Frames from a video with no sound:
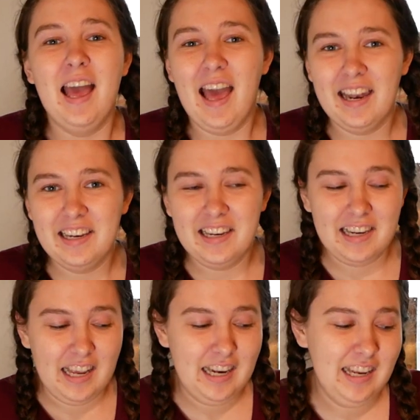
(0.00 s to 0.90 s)
edited
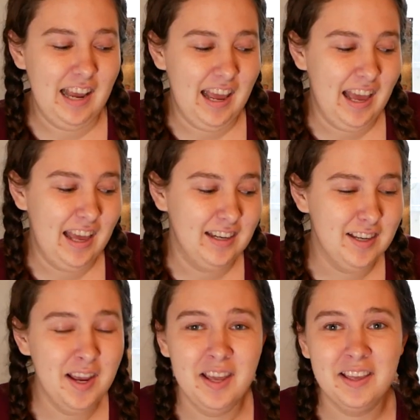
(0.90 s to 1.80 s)
it, and
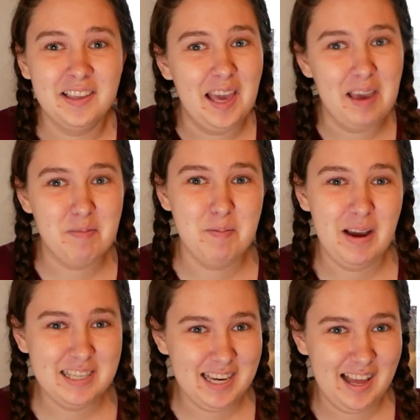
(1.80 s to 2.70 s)
gave me
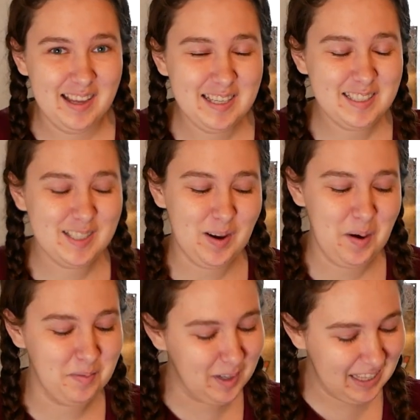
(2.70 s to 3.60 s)
my challenge, so
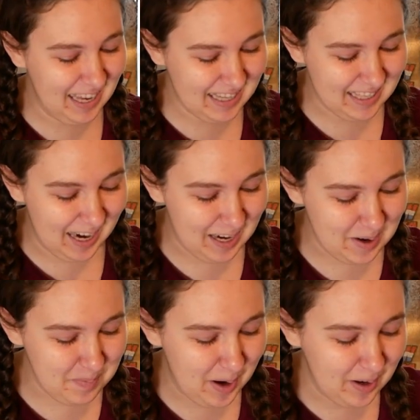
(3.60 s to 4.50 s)
I'm really excited
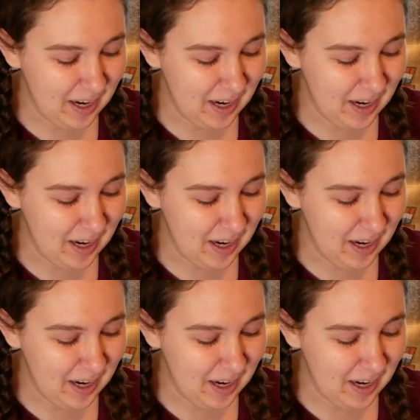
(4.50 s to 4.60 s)
about